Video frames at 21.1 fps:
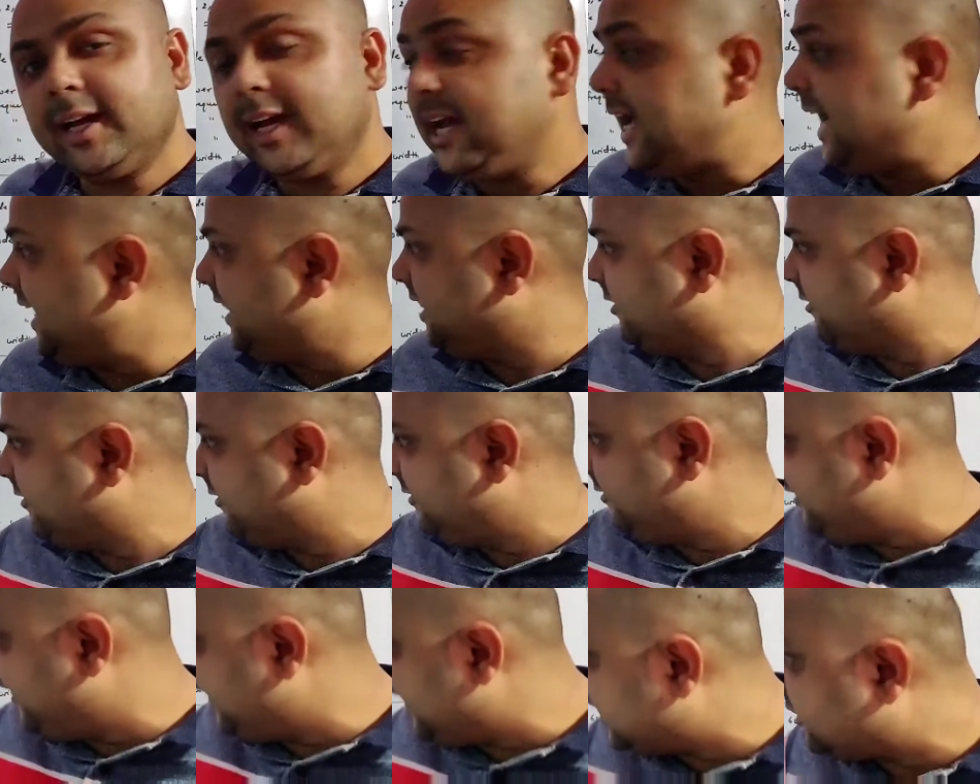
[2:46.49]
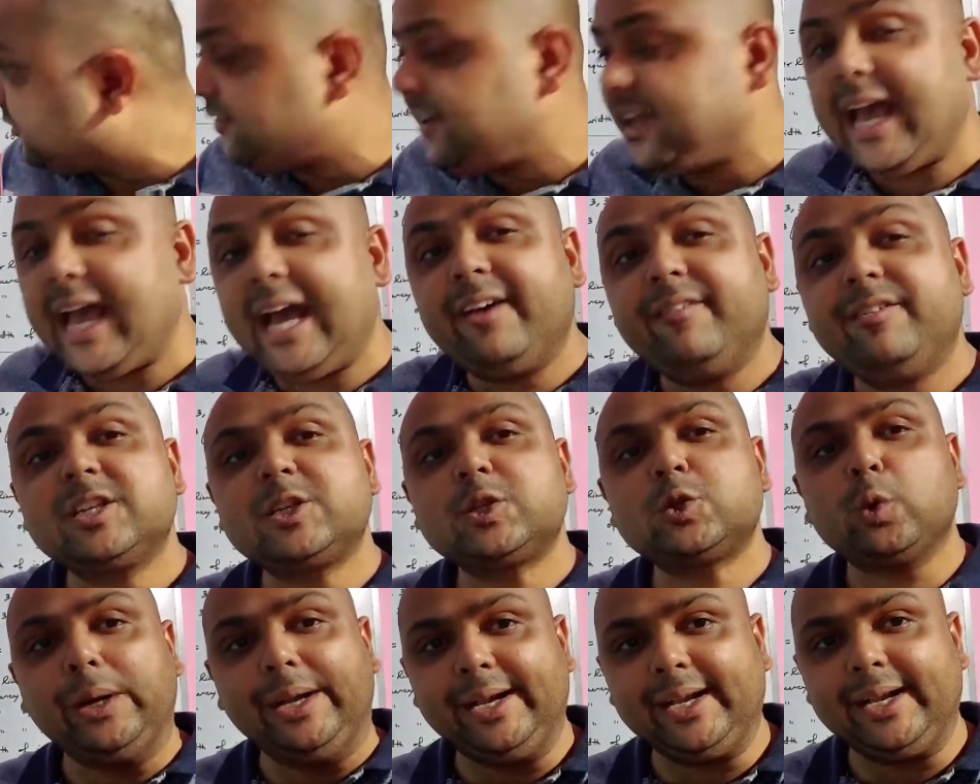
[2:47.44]
and the width we have is
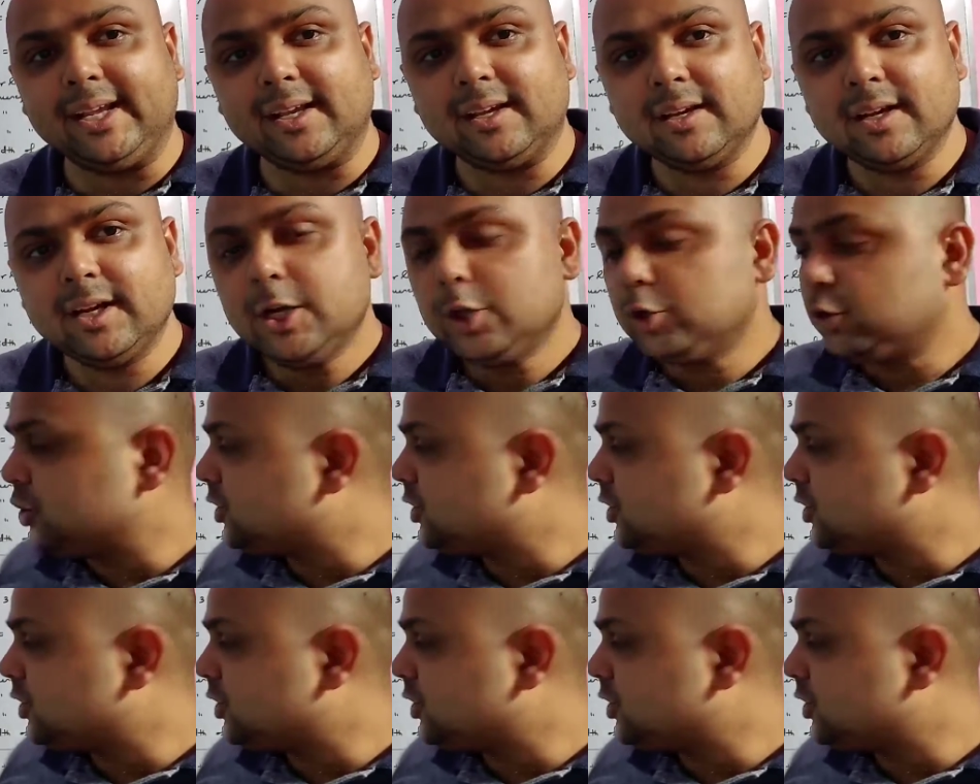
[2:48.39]
20. So